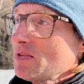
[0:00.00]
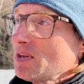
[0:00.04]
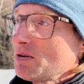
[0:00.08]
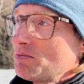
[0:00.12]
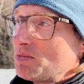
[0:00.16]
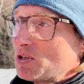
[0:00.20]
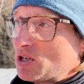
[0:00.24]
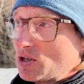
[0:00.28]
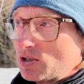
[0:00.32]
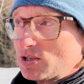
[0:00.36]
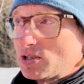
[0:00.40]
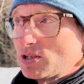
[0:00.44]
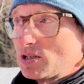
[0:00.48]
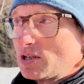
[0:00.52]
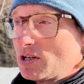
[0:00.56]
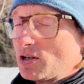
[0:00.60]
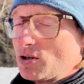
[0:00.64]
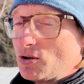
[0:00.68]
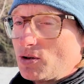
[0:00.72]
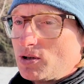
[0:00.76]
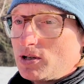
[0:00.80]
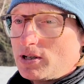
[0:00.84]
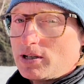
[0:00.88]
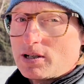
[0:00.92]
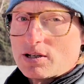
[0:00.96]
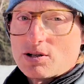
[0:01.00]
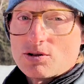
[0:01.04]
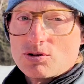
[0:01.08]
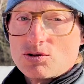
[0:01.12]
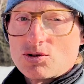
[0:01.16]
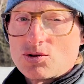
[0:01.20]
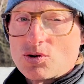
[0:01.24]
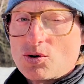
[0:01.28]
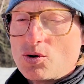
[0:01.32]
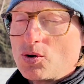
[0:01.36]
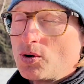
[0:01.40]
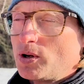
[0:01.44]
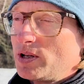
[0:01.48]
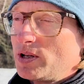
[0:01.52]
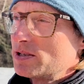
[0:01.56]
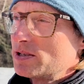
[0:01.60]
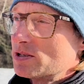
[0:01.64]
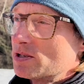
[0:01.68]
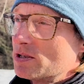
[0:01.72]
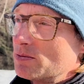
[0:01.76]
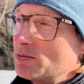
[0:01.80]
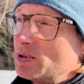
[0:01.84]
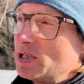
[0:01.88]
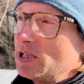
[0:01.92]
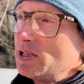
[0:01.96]
because you get all the control
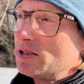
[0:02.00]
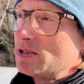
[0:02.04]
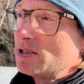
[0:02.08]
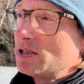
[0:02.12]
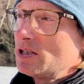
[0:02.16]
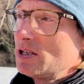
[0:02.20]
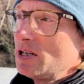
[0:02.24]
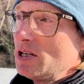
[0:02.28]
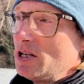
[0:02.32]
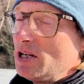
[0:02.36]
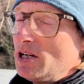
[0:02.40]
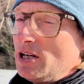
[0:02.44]
stability,